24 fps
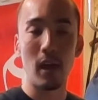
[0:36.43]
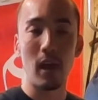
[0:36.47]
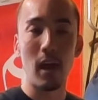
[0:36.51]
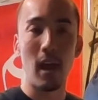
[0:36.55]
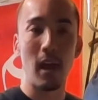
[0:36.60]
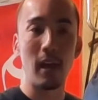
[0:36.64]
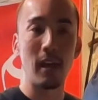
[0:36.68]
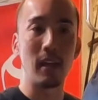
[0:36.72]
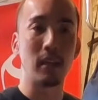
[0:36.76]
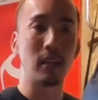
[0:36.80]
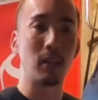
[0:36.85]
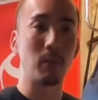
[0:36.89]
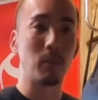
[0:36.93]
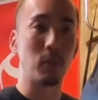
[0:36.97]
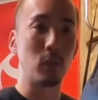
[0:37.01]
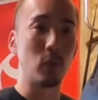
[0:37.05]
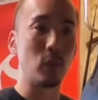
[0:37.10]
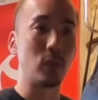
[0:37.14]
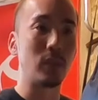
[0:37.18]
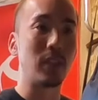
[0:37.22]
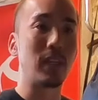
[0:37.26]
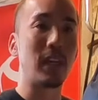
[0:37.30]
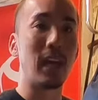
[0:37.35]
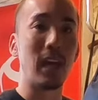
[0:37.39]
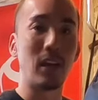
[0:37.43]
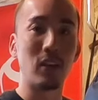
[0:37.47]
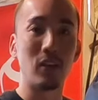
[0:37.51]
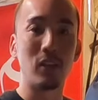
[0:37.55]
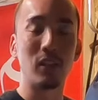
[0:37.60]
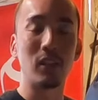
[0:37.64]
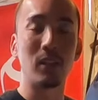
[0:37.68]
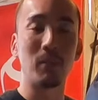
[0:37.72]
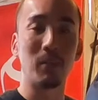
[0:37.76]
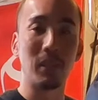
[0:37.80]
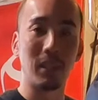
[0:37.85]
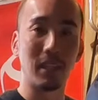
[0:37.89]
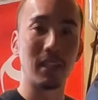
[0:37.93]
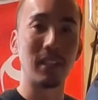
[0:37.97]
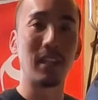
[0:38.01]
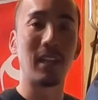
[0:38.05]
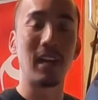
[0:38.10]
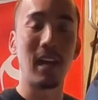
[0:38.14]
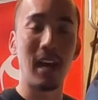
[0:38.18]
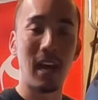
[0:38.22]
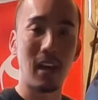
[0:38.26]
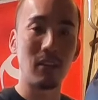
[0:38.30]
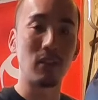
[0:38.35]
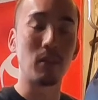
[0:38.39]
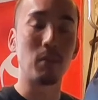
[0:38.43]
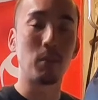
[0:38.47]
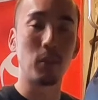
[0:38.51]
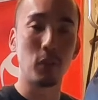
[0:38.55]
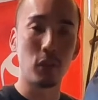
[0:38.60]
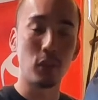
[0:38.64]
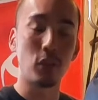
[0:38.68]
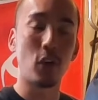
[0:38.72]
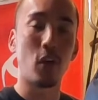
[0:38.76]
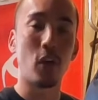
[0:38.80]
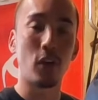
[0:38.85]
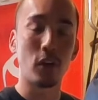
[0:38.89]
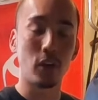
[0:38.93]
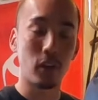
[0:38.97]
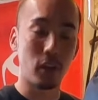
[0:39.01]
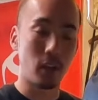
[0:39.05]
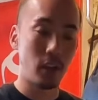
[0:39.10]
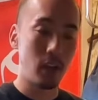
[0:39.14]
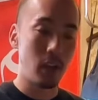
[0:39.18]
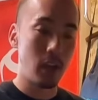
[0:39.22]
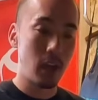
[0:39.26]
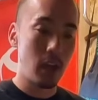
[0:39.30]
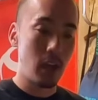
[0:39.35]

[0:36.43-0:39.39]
I end up losing energy because then I have to push harder.